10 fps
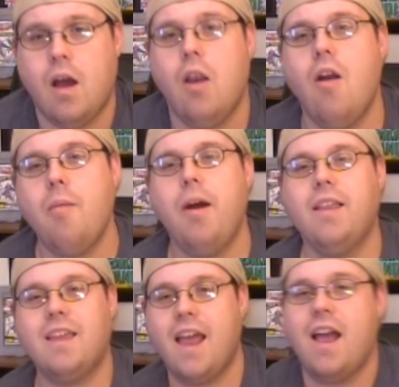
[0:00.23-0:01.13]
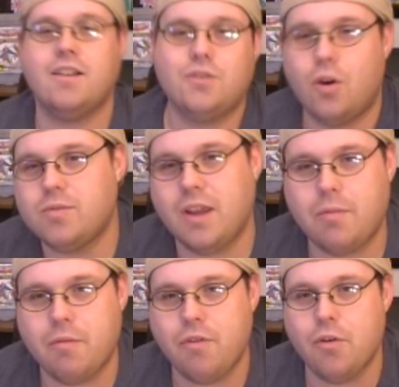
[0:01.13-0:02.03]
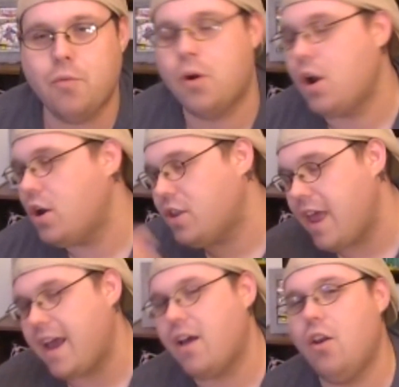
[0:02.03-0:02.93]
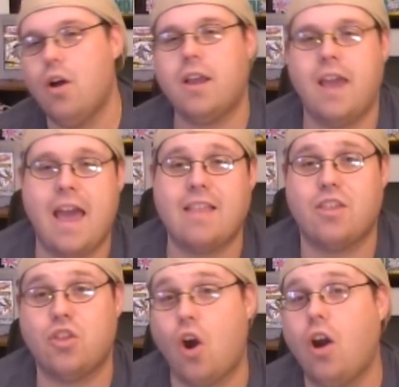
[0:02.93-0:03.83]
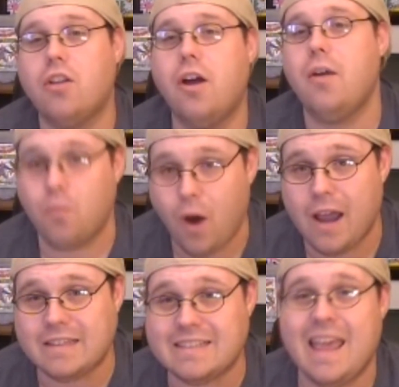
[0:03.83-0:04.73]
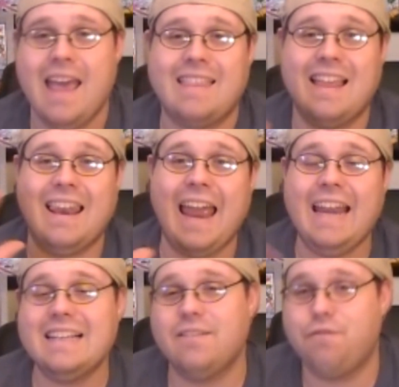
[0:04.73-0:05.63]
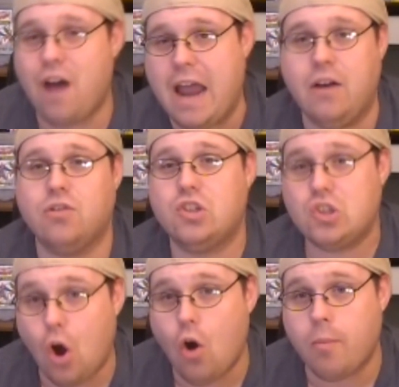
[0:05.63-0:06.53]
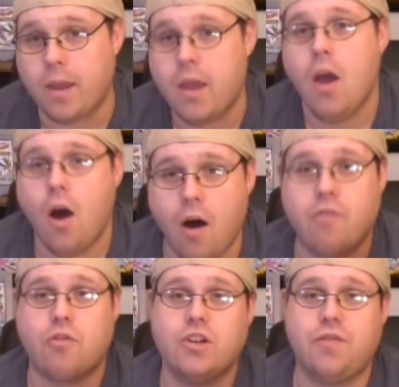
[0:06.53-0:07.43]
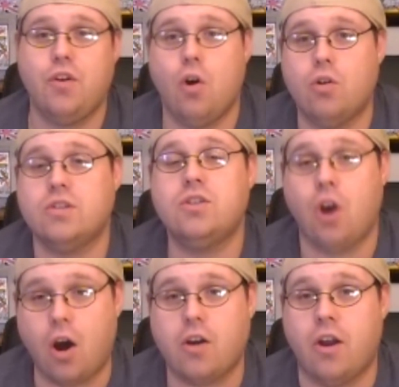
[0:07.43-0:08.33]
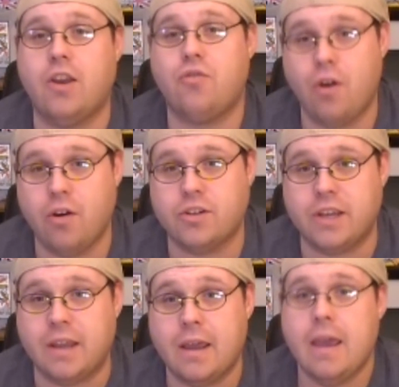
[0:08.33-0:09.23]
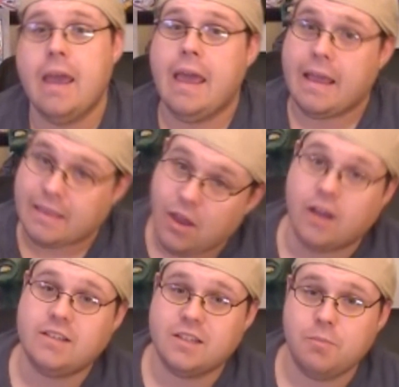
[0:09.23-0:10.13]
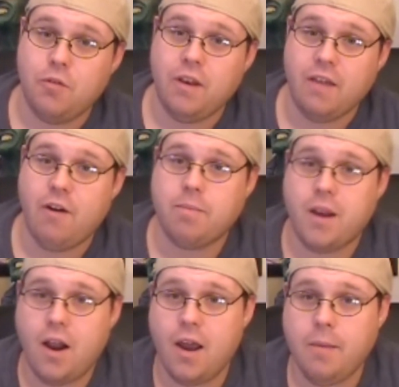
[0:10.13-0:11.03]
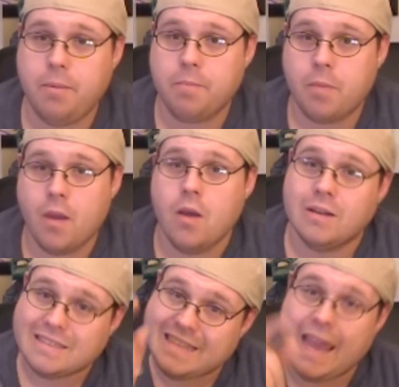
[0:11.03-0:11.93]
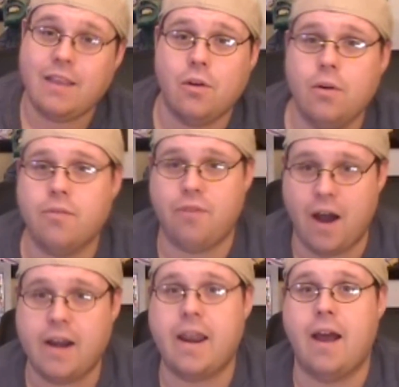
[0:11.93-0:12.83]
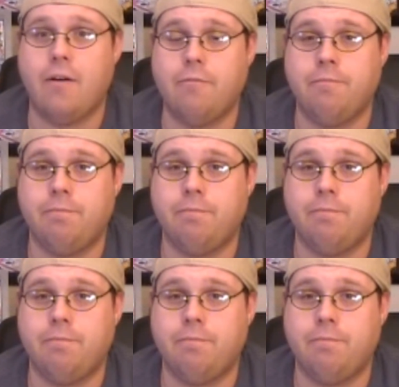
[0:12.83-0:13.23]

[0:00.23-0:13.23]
Hello everybody, today on Stormsink Review we're going to take a look at The Dark Knight Rises, the latest and final installment of Christopher Nolan's Dark Knight trilogy. Does this movie live up to the hype? Stay tuned and find out.